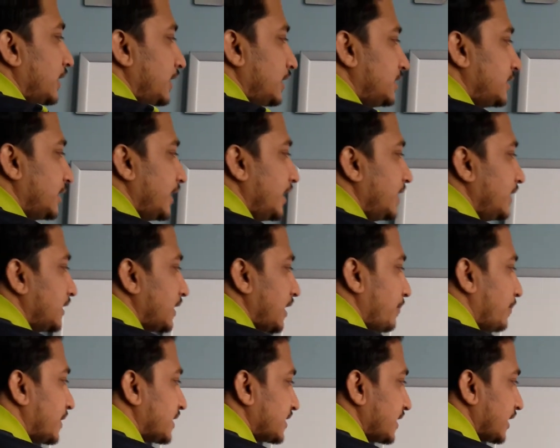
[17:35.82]
It's saying
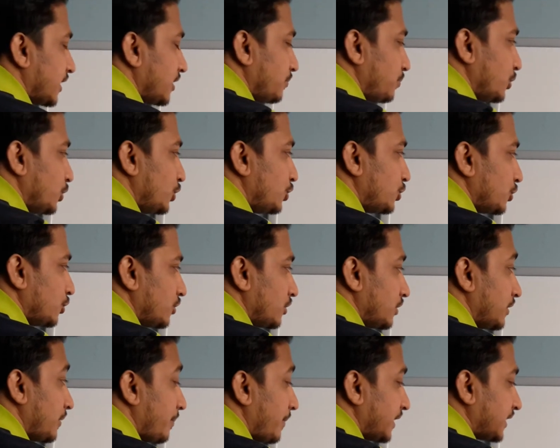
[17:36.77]
number second
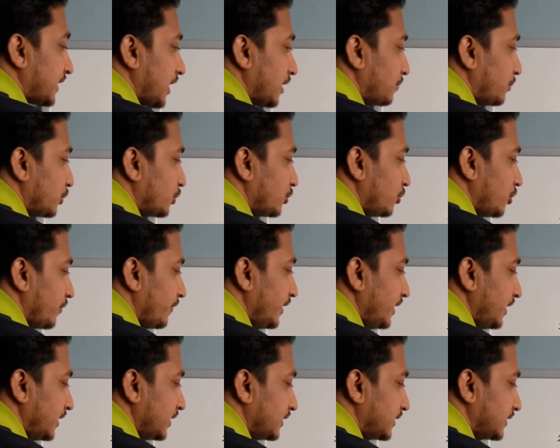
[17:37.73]
position, number third position you have
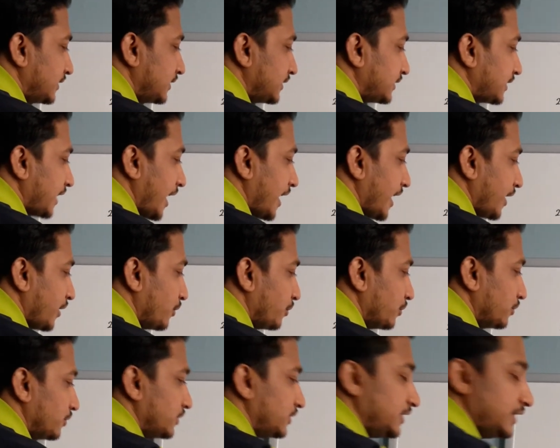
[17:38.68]
a
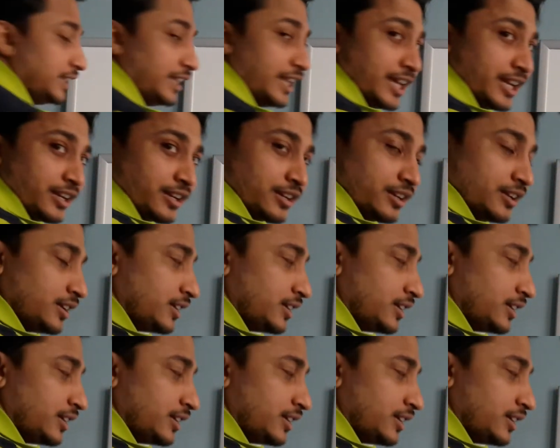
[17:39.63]
cyano, CN.